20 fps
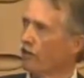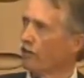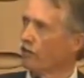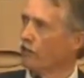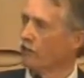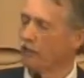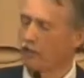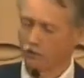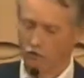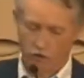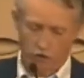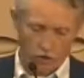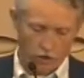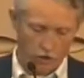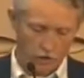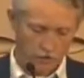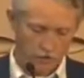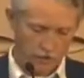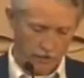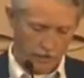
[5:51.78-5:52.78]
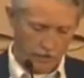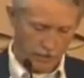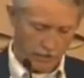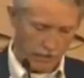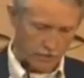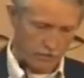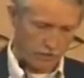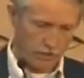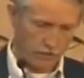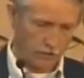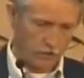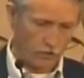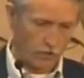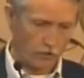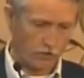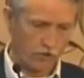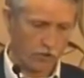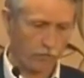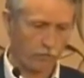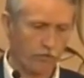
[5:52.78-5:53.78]
the exhaust gas that
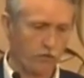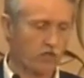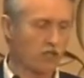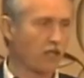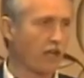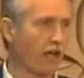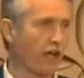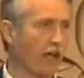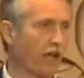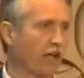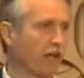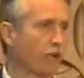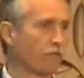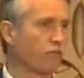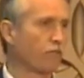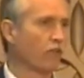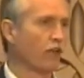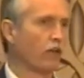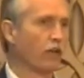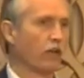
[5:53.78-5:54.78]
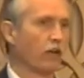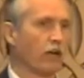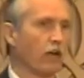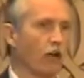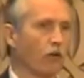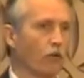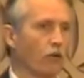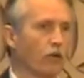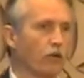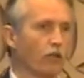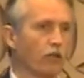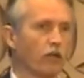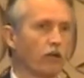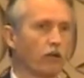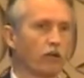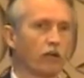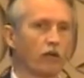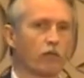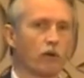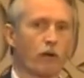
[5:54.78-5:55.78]
goes up the stack really
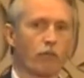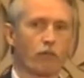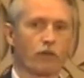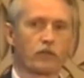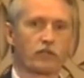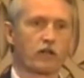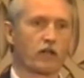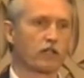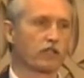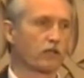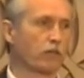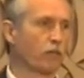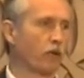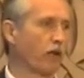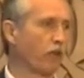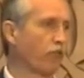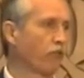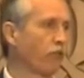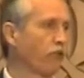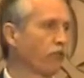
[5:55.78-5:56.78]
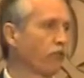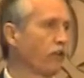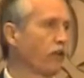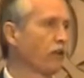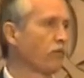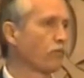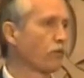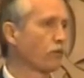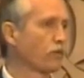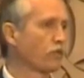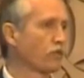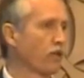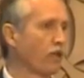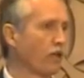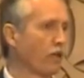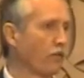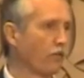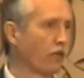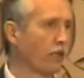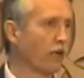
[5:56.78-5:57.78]
only represents about
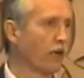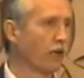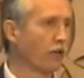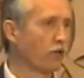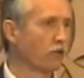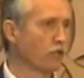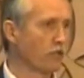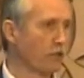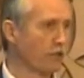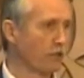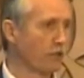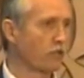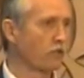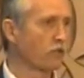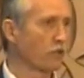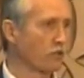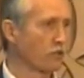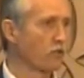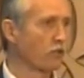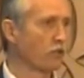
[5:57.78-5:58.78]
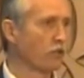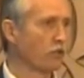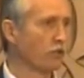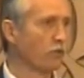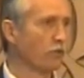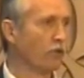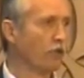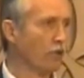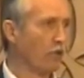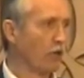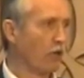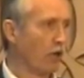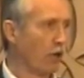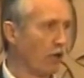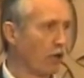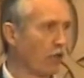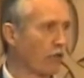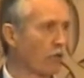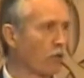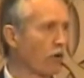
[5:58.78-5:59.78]
15% of the energy that's consumed.
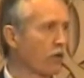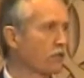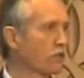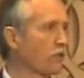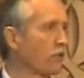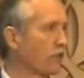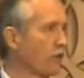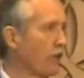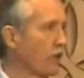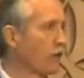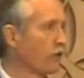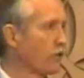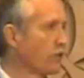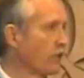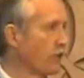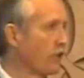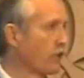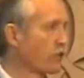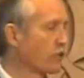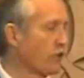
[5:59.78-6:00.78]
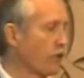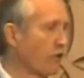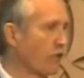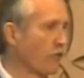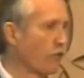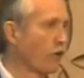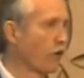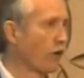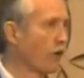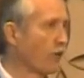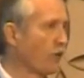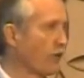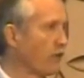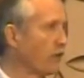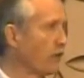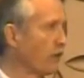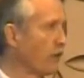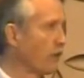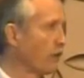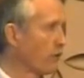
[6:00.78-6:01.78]
All the rest of the energy is converted
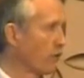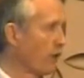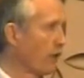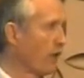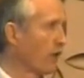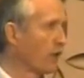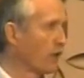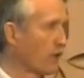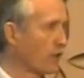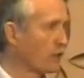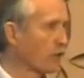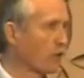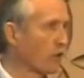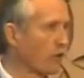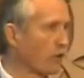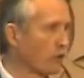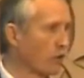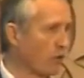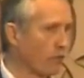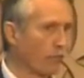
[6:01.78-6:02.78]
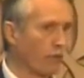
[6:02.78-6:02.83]
into either A, electrical, or